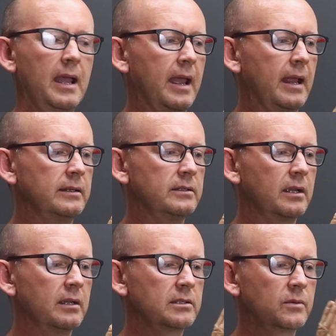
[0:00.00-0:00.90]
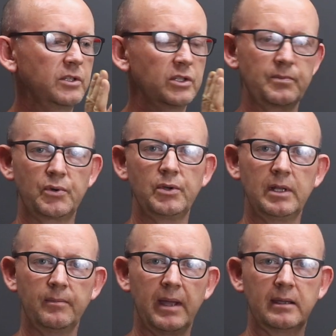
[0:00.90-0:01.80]
and so we're just
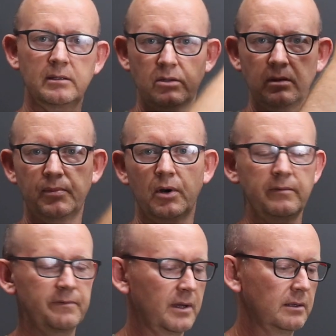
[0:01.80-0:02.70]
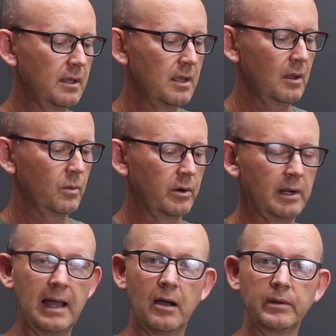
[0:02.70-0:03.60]
pruning back to the profile. We're
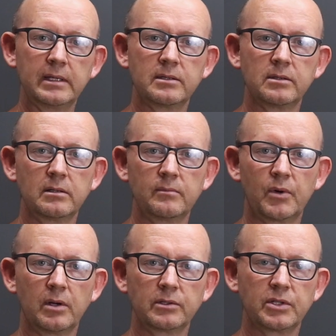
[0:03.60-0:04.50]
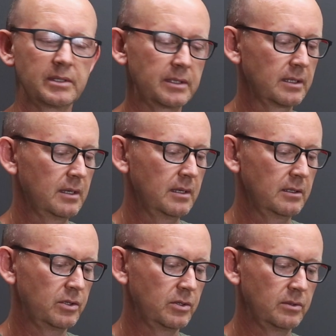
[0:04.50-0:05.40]
allowing certain branches
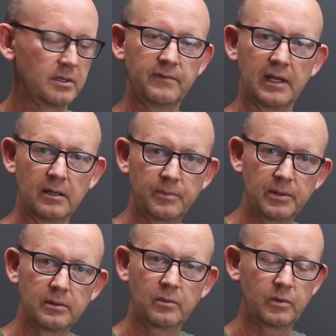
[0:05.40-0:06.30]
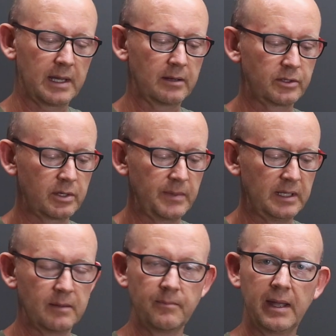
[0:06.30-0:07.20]
to develop without
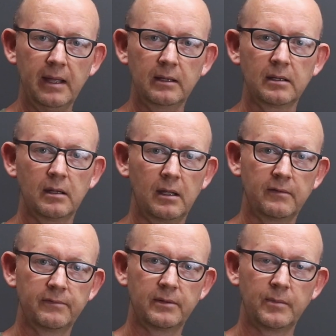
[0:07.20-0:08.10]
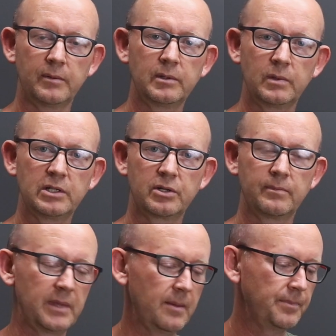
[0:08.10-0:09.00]
trimming them back. If the moment we
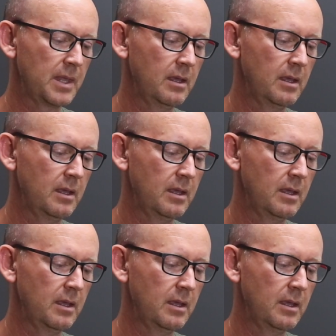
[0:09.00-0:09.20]
trim them,